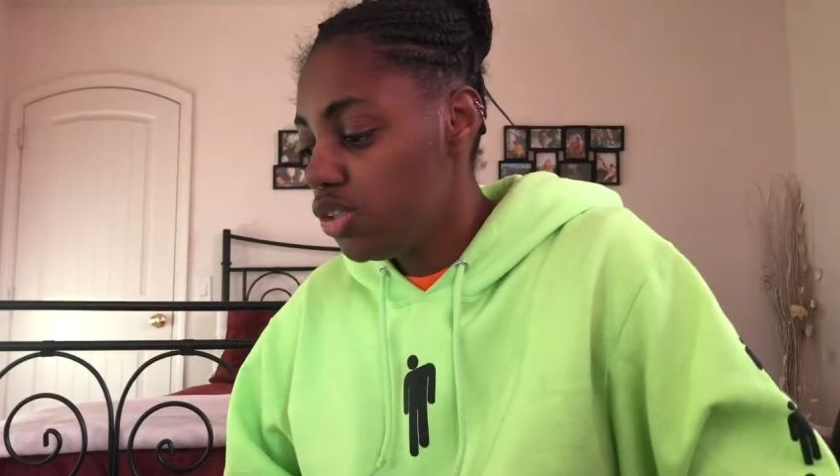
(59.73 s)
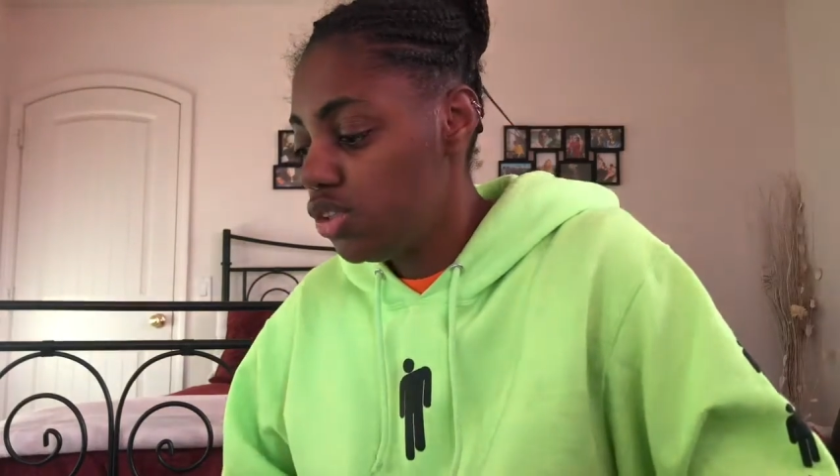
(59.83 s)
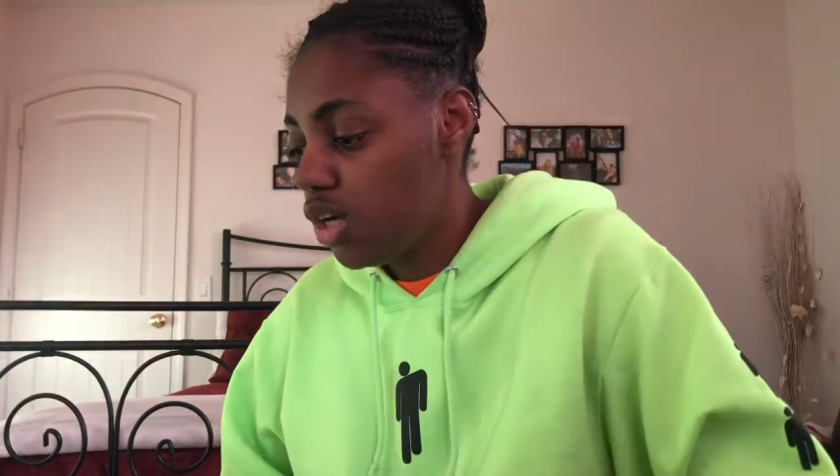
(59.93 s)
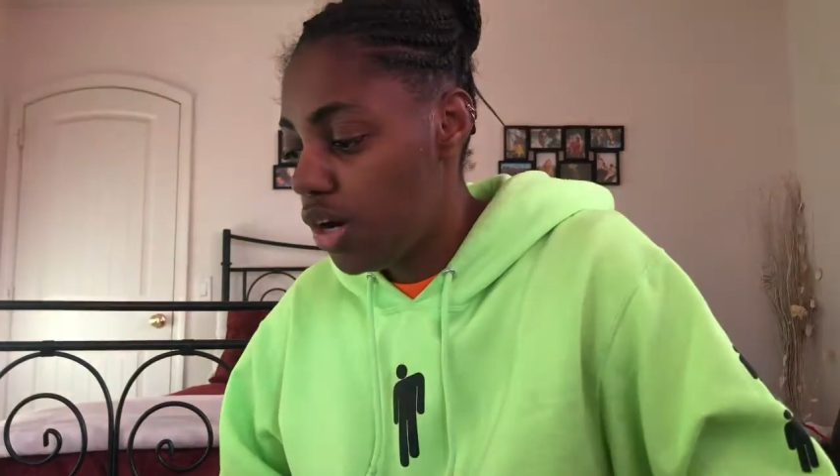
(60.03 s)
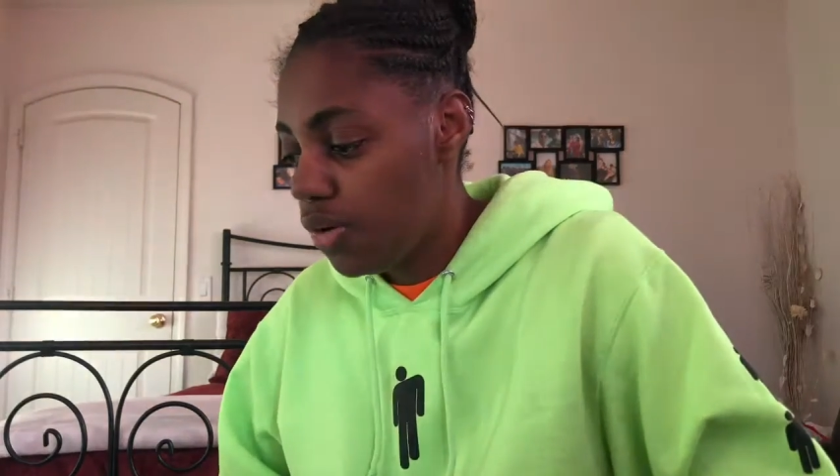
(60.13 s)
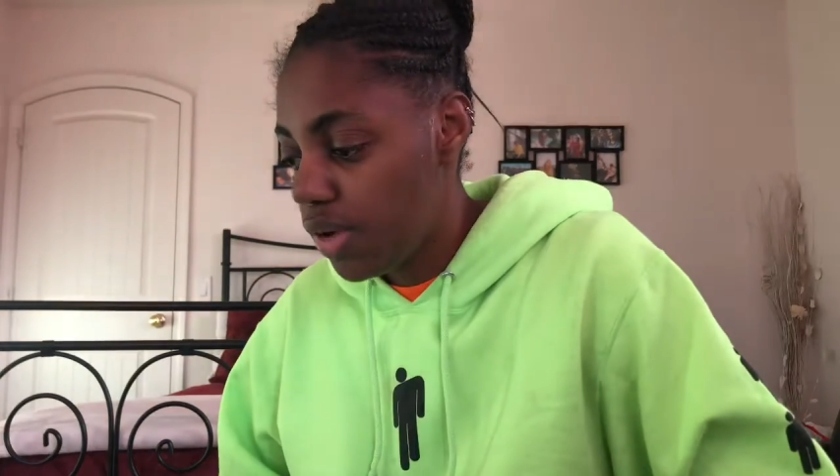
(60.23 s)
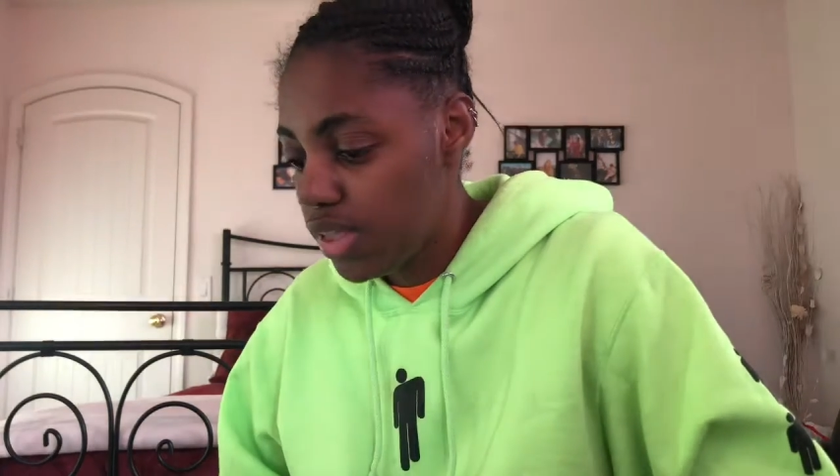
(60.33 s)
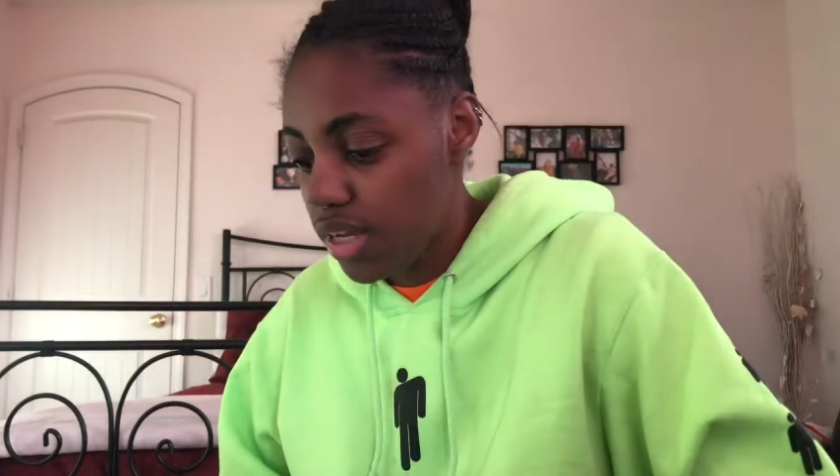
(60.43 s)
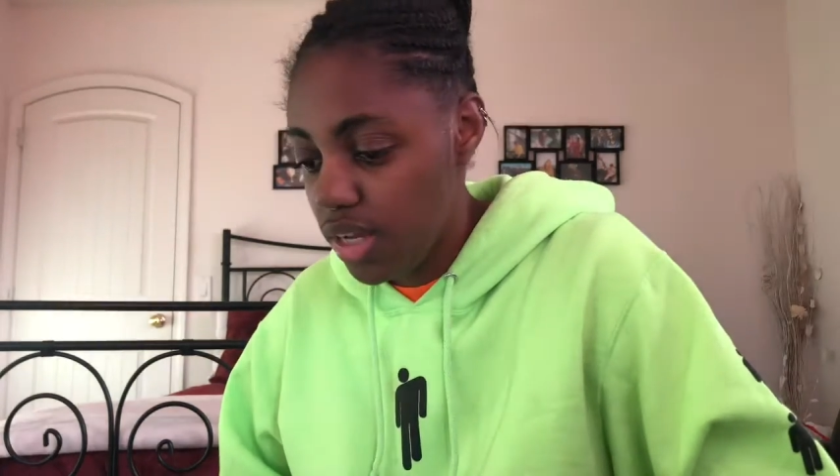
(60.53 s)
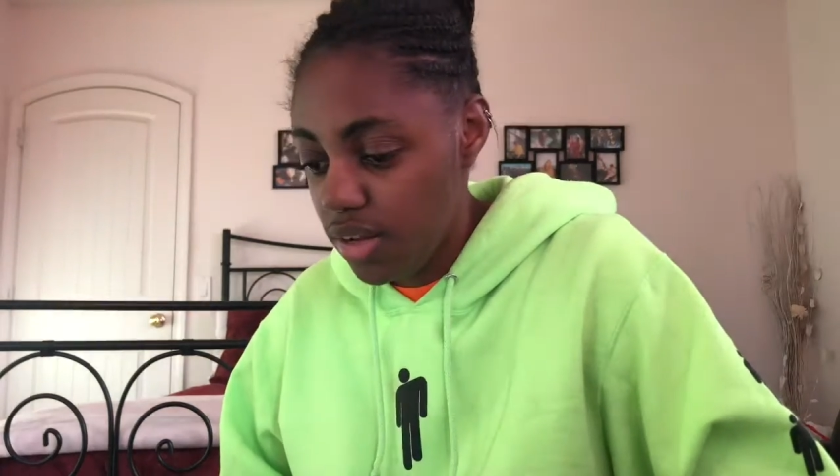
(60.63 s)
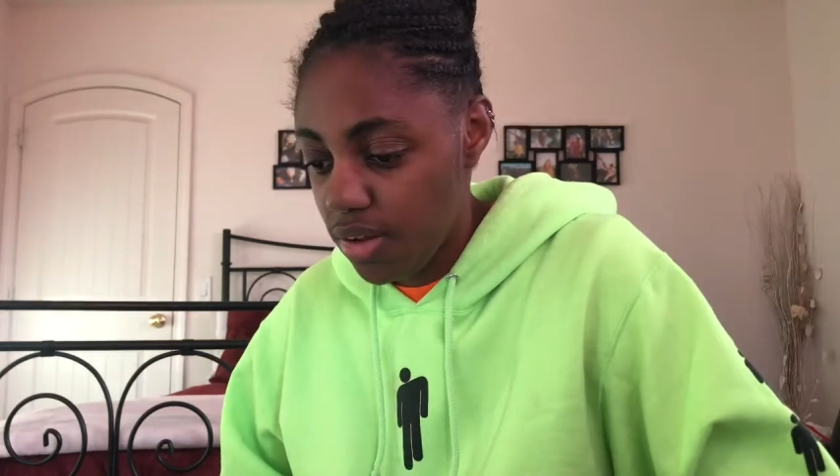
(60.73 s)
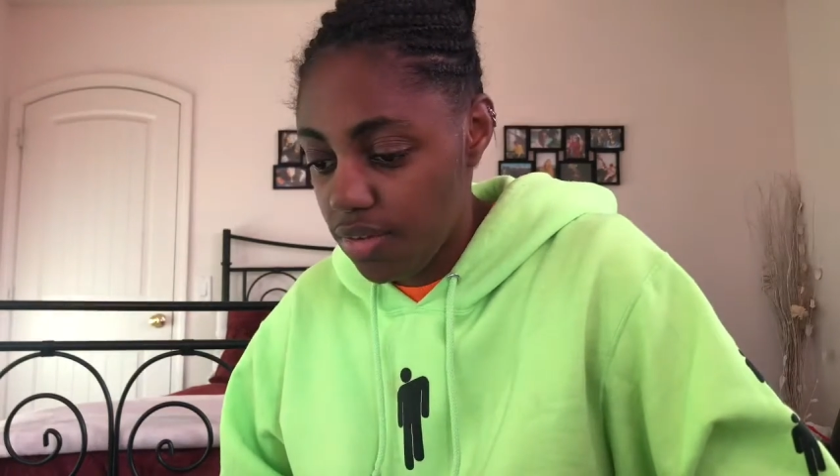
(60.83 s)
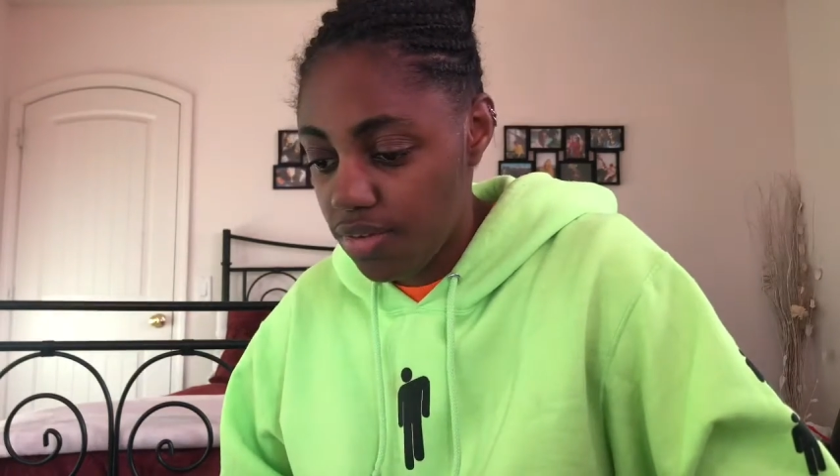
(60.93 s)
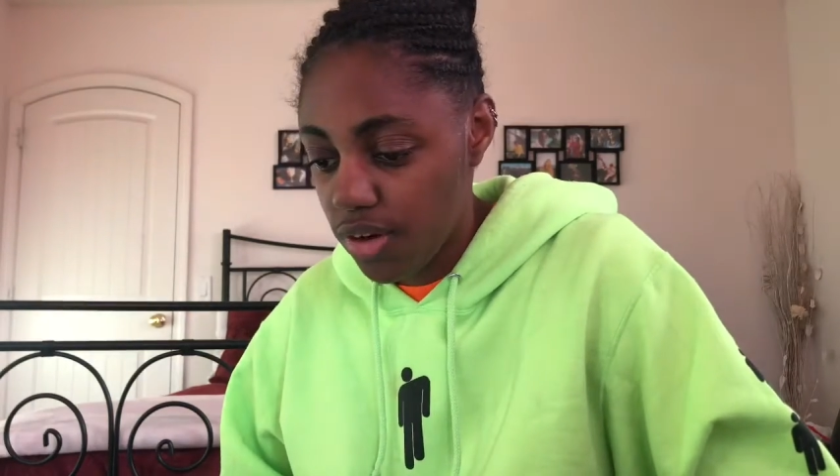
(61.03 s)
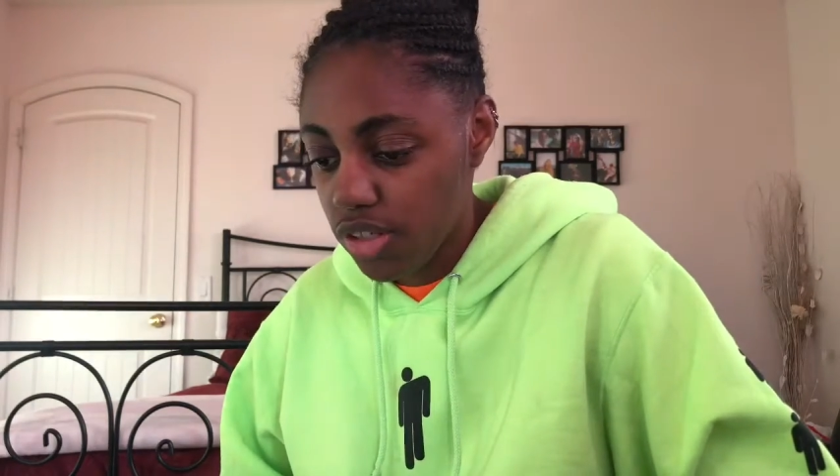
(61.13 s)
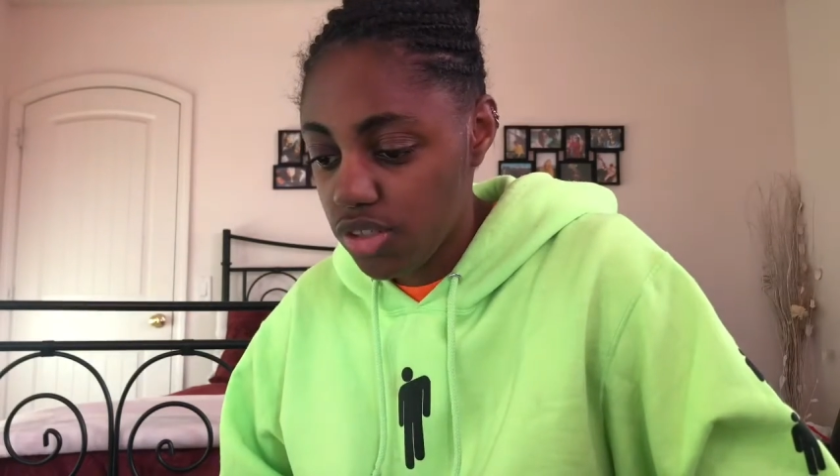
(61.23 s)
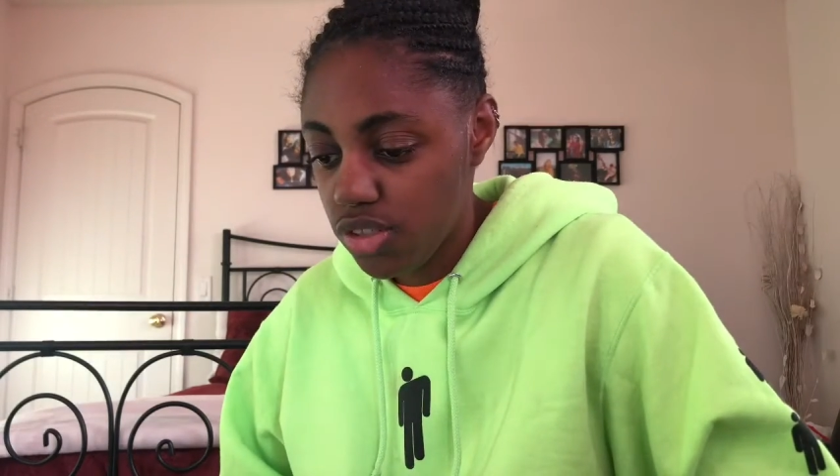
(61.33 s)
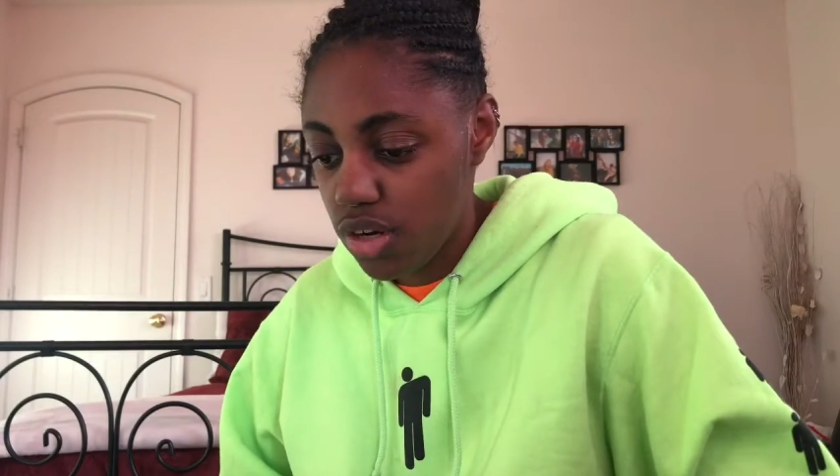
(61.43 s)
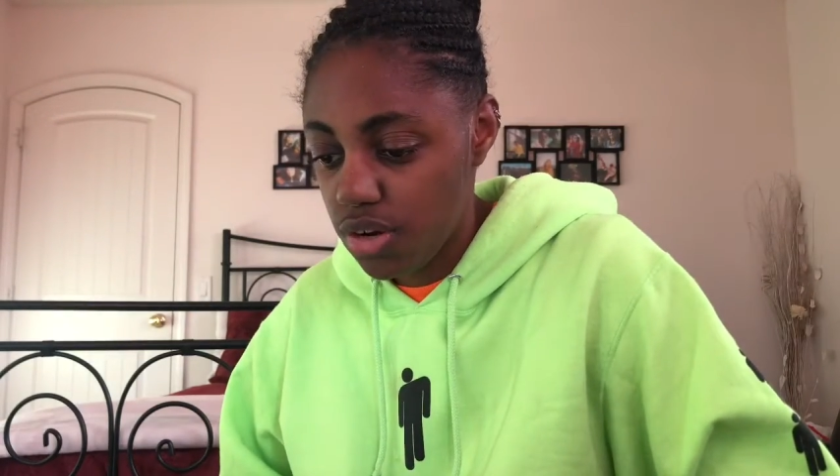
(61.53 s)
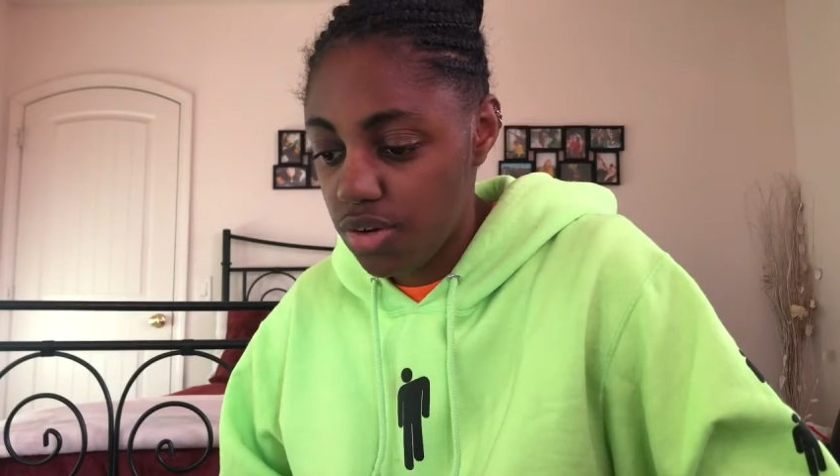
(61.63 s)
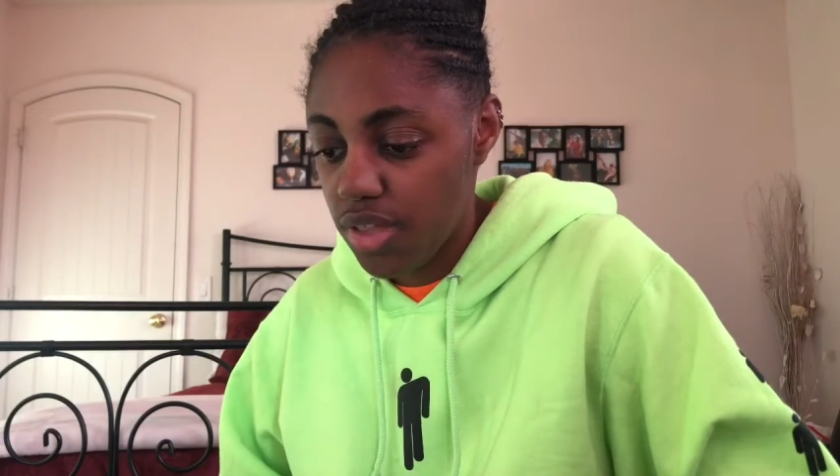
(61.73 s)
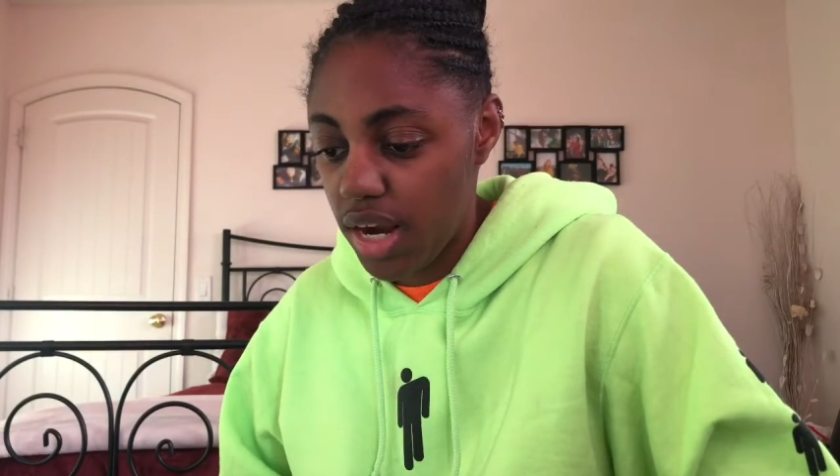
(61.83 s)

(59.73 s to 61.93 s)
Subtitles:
So the first show